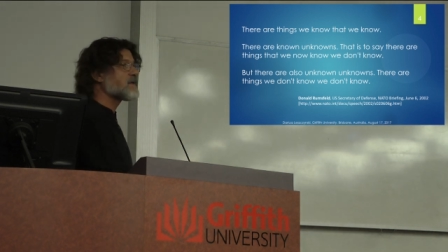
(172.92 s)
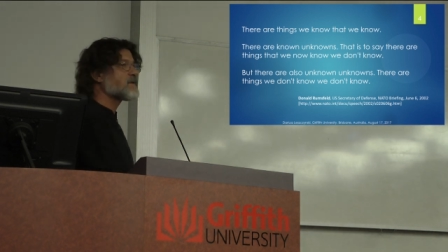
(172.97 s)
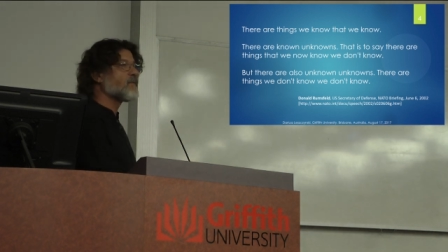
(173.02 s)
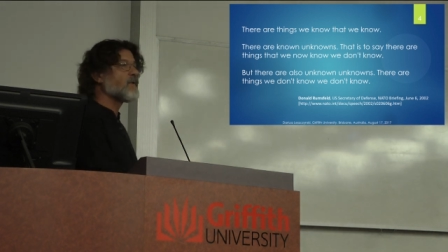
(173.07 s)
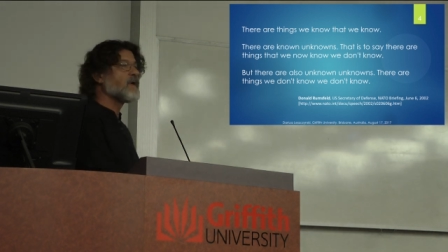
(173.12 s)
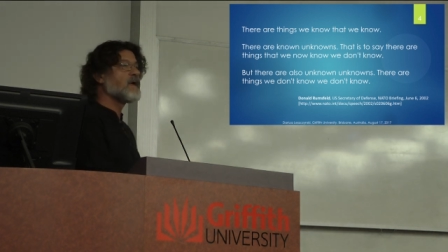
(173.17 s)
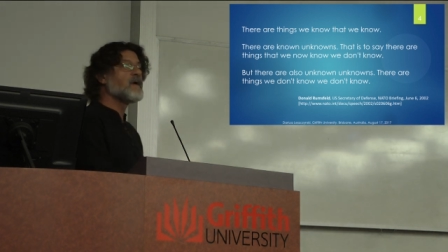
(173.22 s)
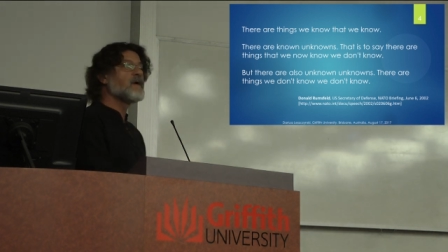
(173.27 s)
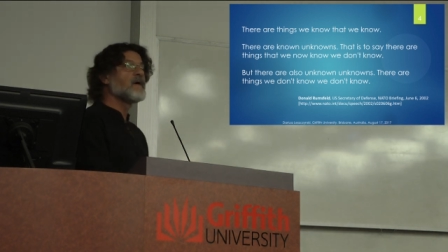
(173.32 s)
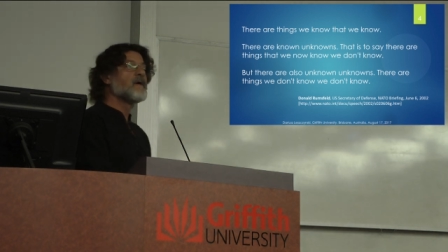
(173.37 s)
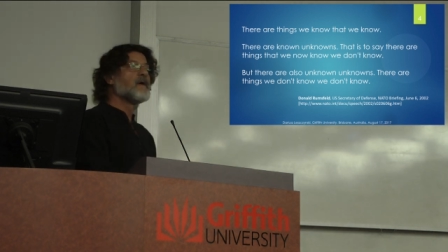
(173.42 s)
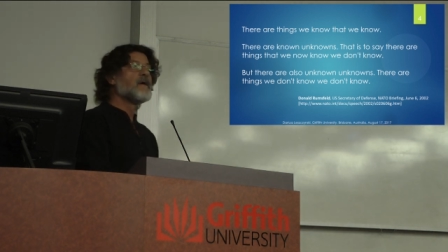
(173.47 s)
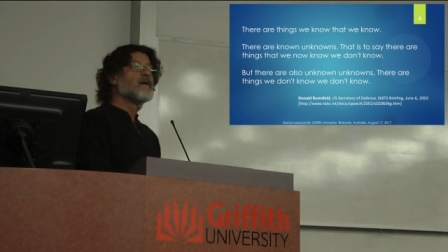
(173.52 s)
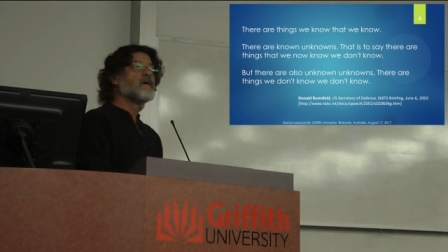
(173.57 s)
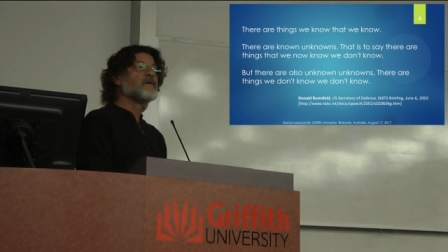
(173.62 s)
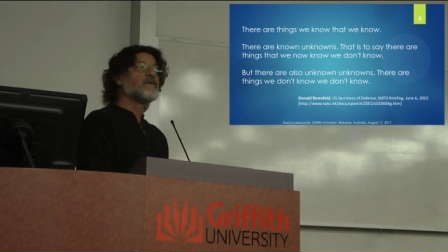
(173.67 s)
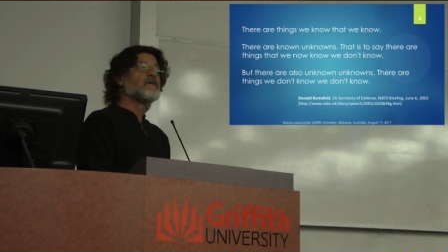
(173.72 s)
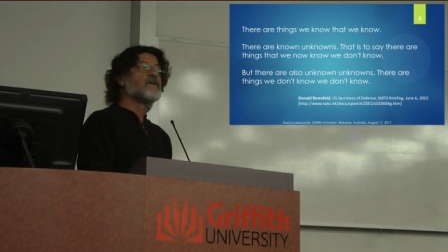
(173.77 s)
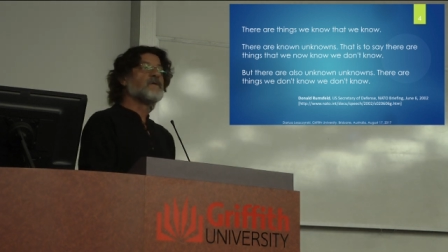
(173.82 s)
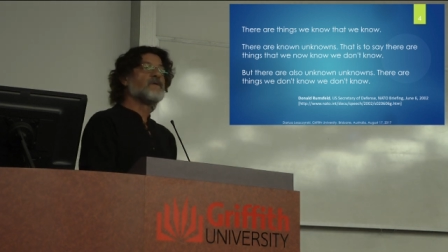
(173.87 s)
we
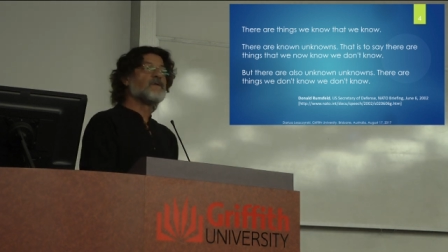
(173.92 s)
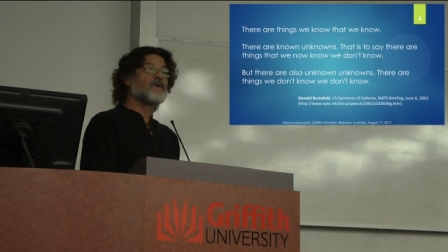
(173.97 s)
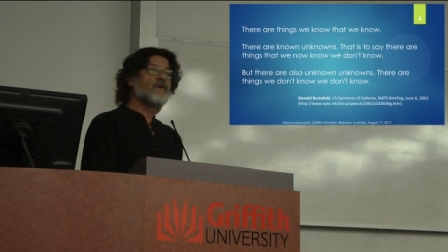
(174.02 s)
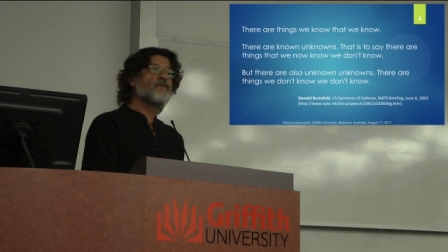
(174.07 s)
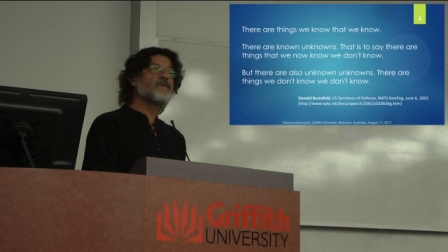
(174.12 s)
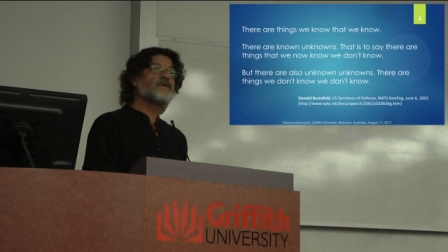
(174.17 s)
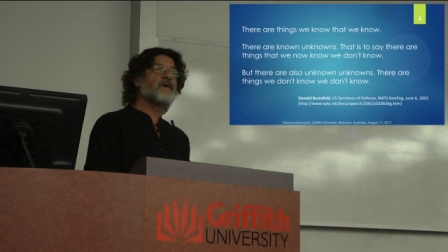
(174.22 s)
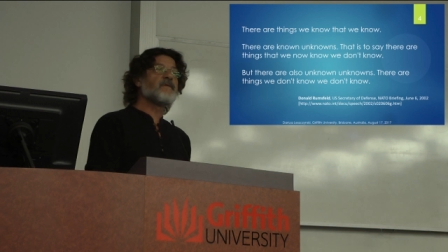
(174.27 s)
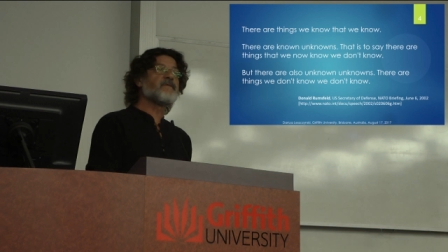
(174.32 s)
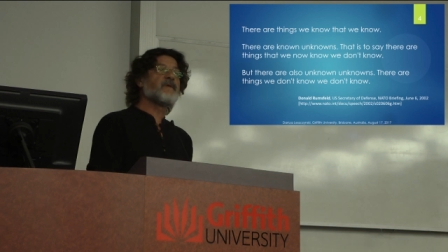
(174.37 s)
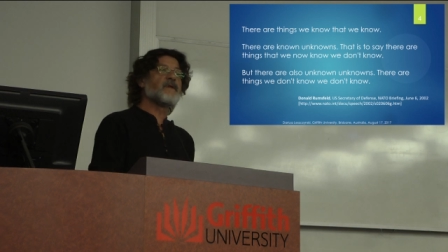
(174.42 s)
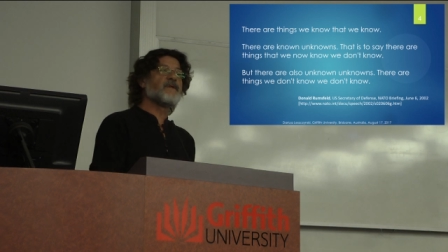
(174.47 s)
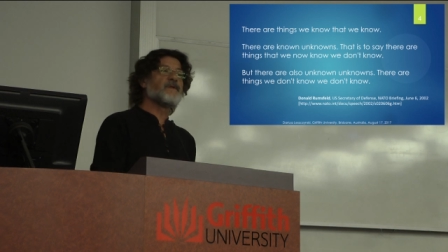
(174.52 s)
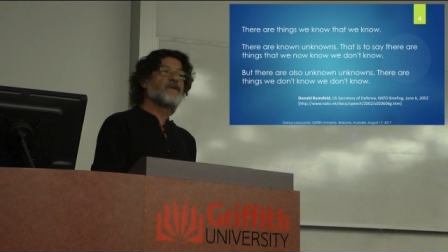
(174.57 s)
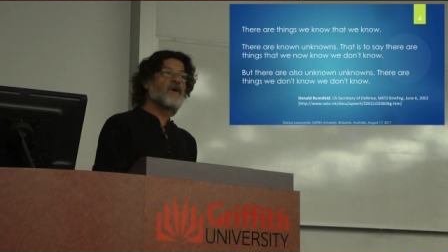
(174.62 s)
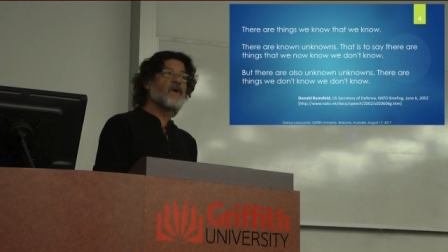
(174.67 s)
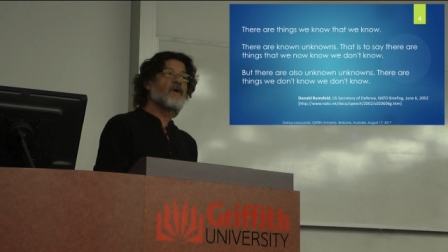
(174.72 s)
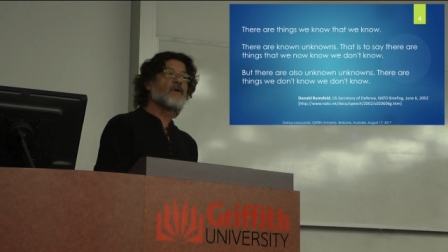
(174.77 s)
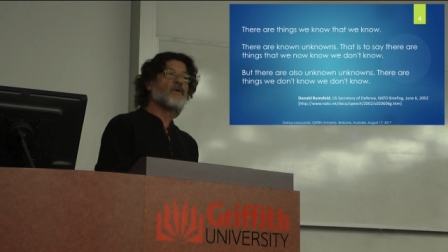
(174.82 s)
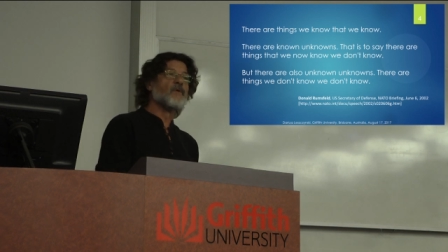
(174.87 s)
don't even
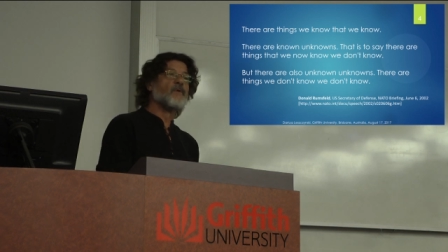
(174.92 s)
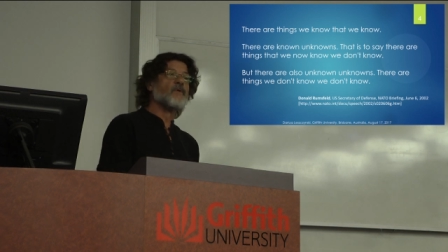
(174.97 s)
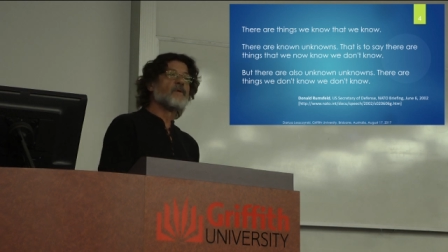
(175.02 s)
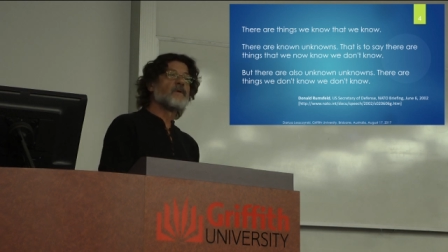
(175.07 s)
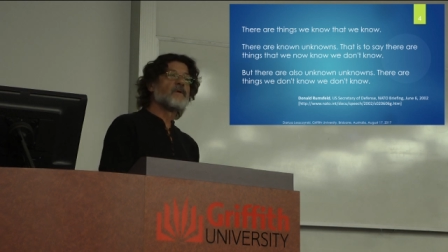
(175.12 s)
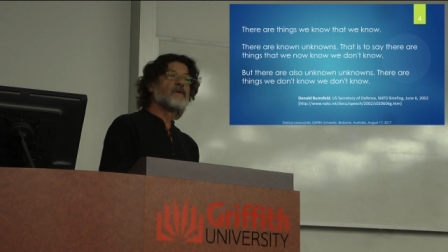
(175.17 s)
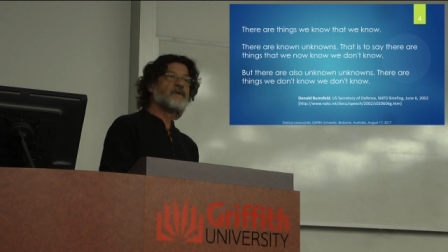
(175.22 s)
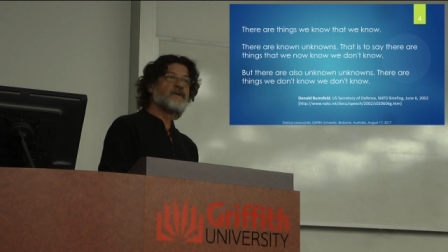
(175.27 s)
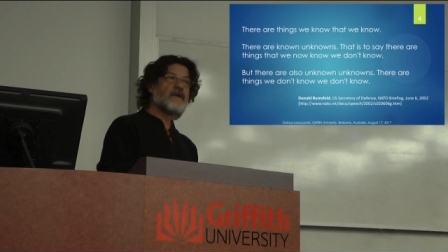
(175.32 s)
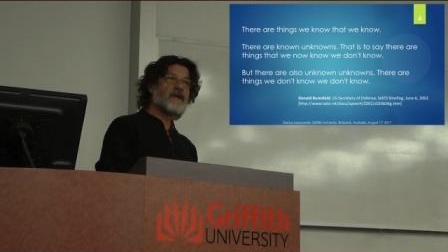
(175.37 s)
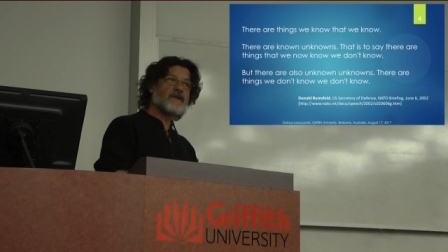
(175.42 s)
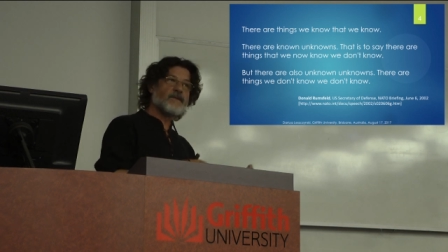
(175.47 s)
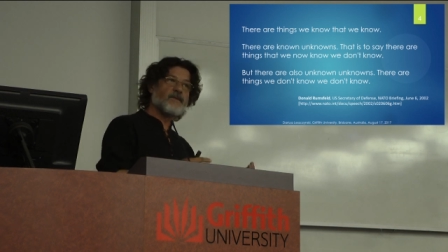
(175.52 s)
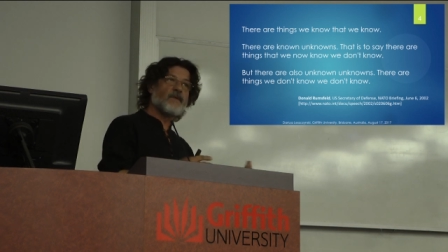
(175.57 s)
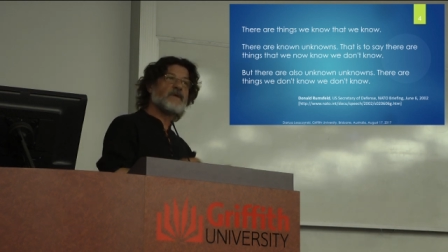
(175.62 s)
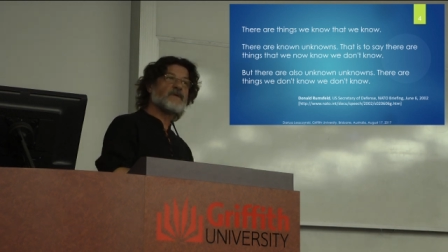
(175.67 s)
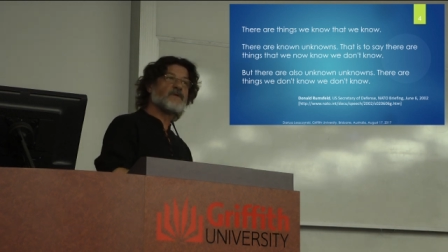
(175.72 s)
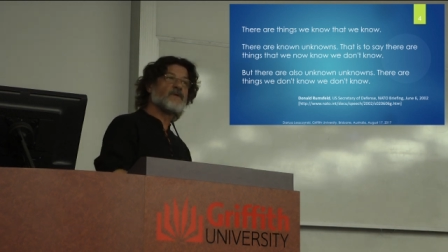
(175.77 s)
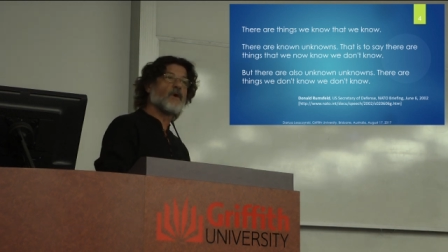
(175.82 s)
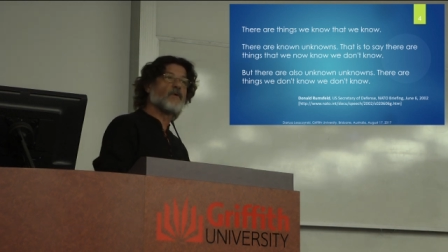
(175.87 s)
know that we
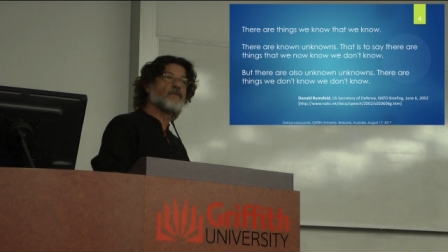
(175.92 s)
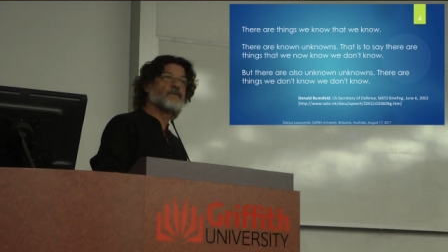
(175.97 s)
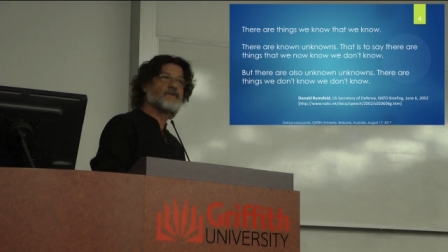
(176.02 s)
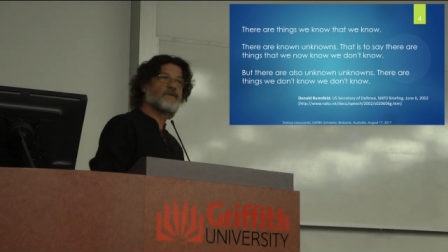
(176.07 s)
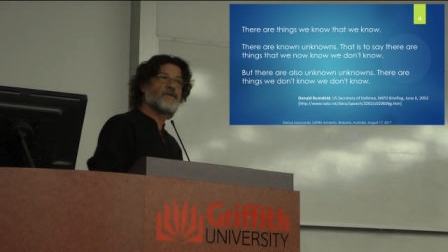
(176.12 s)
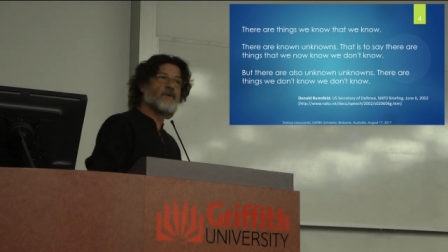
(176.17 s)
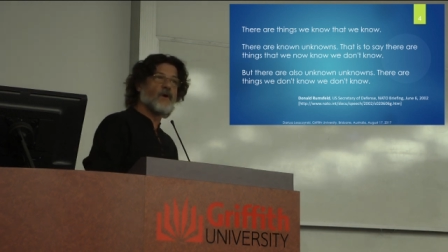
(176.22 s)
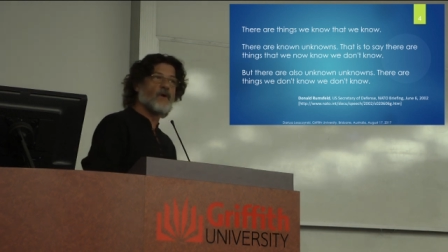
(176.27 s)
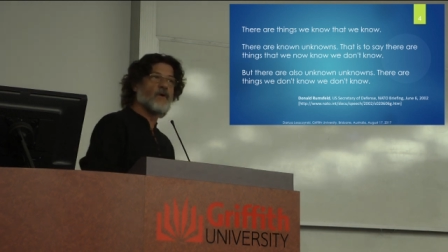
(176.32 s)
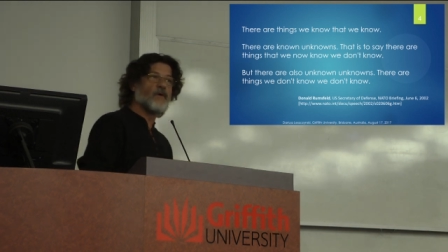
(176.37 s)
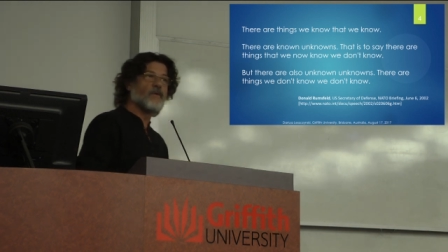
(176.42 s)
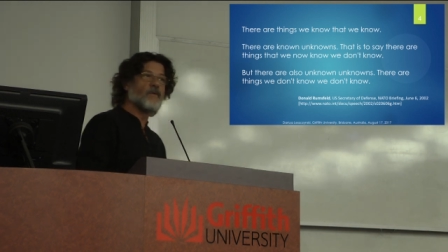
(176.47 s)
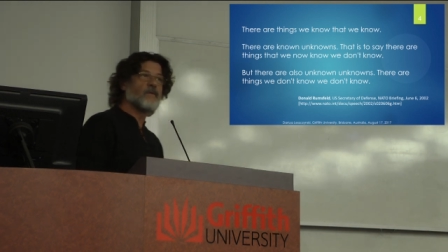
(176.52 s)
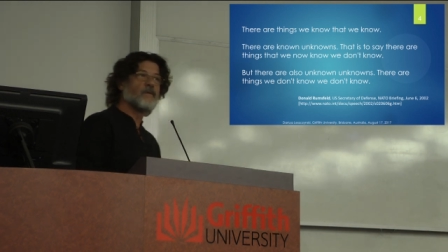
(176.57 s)
don't know.